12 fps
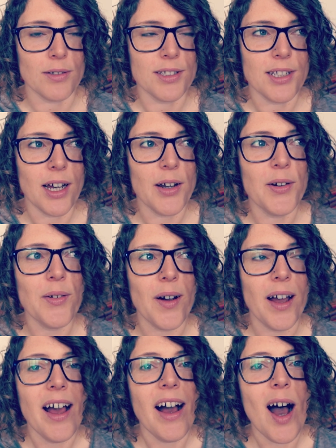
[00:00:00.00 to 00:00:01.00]
so
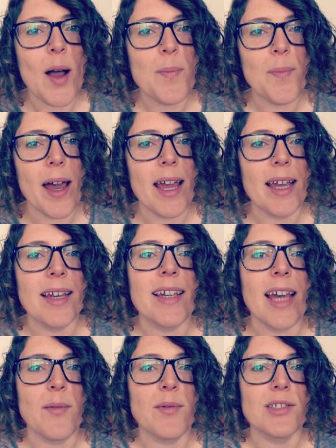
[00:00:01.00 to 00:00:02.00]
I may
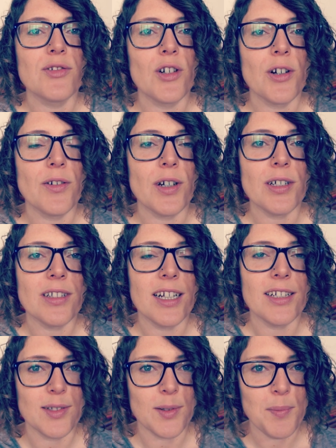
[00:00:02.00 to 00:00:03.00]
get withdrawal
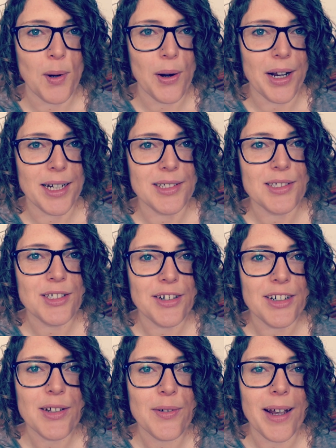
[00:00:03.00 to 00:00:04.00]
at some point
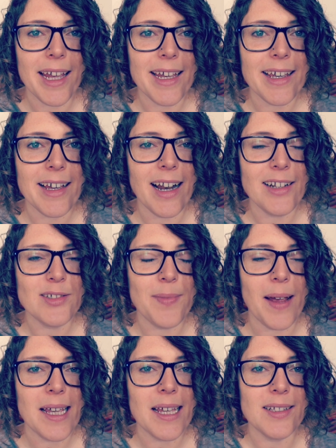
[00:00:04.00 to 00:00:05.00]
during the week and end up
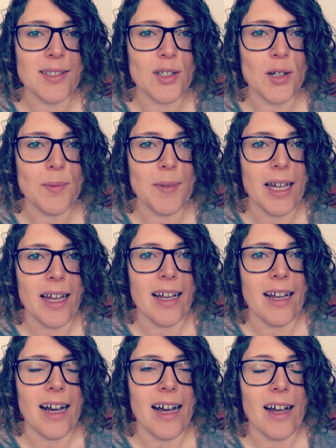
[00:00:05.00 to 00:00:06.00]
making some,
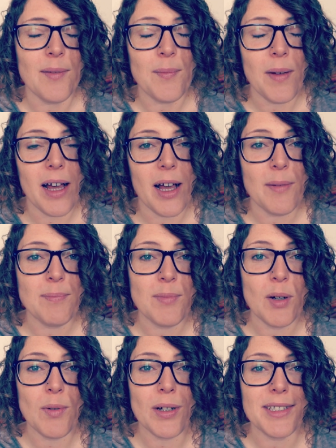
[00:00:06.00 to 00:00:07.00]

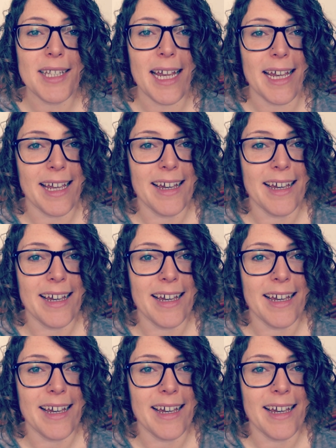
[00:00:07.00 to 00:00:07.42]
but we'll see.